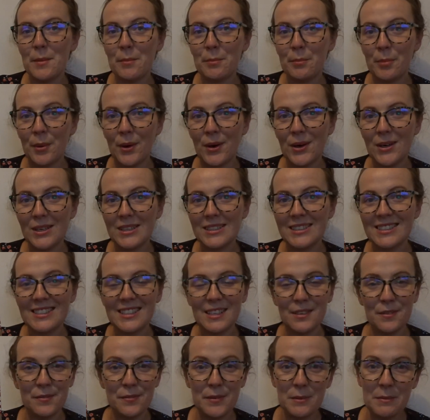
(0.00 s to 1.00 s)
but
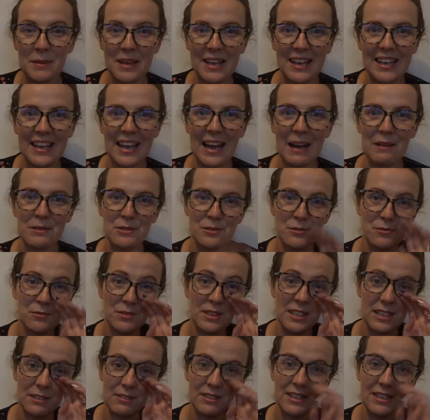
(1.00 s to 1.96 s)
for me, I was really,